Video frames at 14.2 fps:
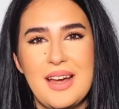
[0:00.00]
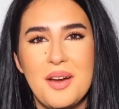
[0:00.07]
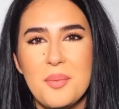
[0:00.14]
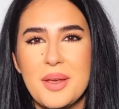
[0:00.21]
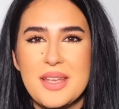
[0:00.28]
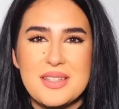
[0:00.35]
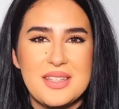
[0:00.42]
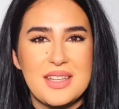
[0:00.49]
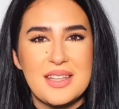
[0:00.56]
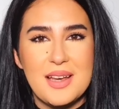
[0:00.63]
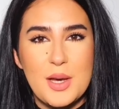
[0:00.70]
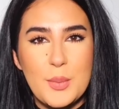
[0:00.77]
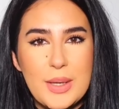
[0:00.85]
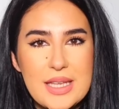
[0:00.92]
amazing,
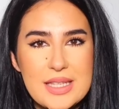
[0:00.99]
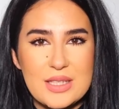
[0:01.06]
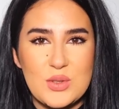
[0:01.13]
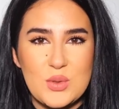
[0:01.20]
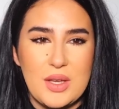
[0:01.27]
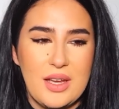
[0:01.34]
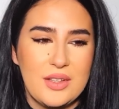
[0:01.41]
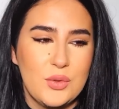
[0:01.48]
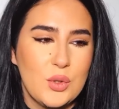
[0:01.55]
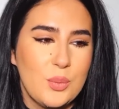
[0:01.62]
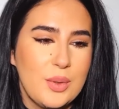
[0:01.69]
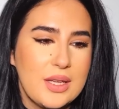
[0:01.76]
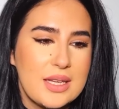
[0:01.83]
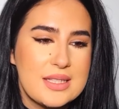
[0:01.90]
amazing together,
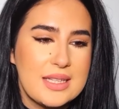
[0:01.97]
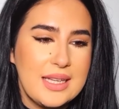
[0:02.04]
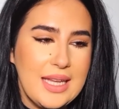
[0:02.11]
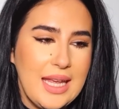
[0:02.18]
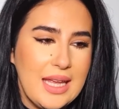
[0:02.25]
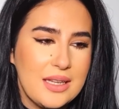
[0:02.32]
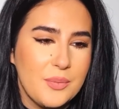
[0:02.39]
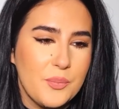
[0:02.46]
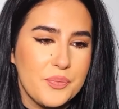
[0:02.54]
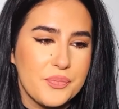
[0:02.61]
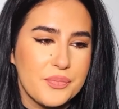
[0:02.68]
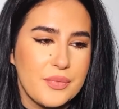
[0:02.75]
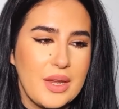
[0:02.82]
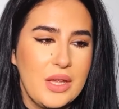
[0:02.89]
because again,
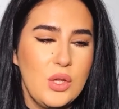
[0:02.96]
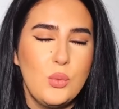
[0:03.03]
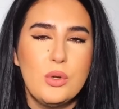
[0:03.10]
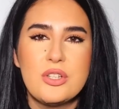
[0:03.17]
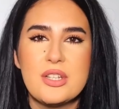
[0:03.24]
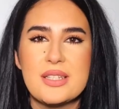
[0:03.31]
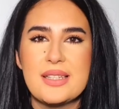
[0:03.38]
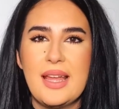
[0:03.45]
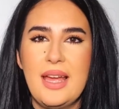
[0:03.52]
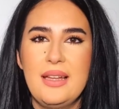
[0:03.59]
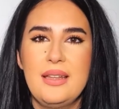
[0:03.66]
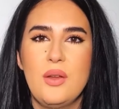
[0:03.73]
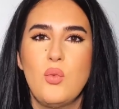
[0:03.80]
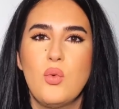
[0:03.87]
you would just
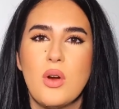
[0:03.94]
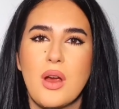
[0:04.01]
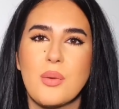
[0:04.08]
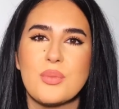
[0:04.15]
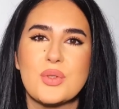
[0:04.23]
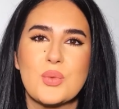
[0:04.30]
add a warm,